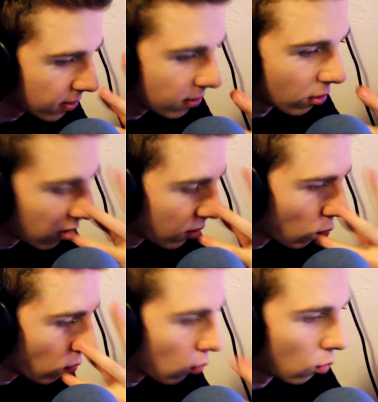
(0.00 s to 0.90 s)
The
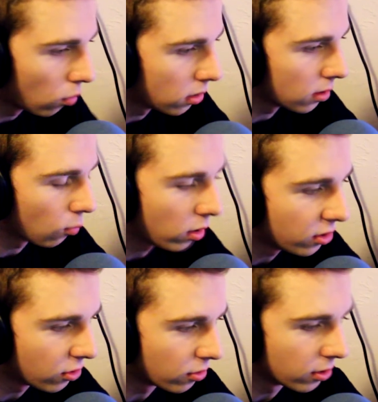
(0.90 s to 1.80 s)
one
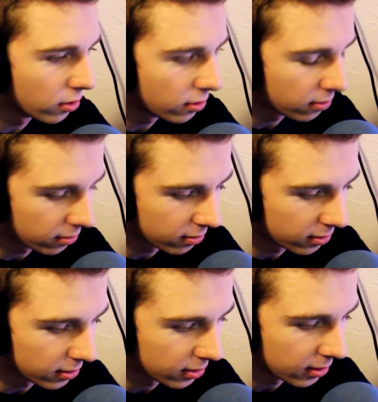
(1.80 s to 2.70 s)
dude
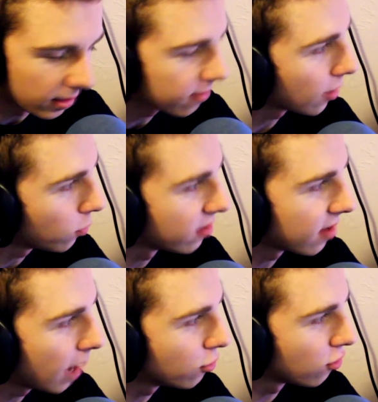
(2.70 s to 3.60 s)
that's, like, with
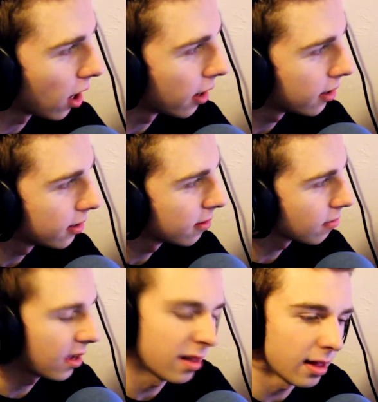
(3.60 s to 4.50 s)
Zabuza.
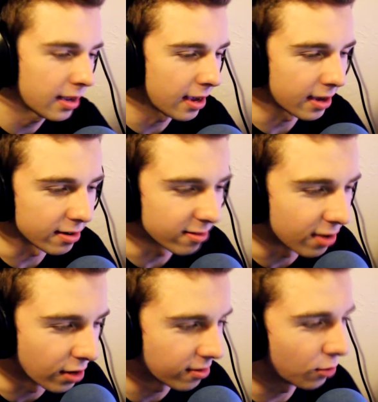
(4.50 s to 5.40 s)
Ah, that guy kind of
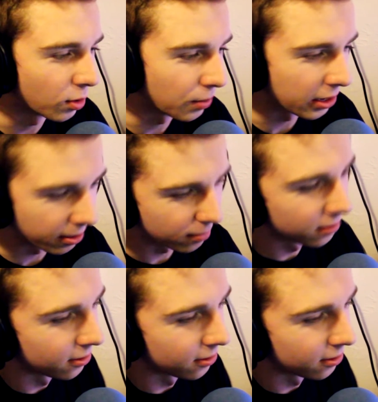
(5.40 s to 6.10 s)
sucks. I don't want to play him.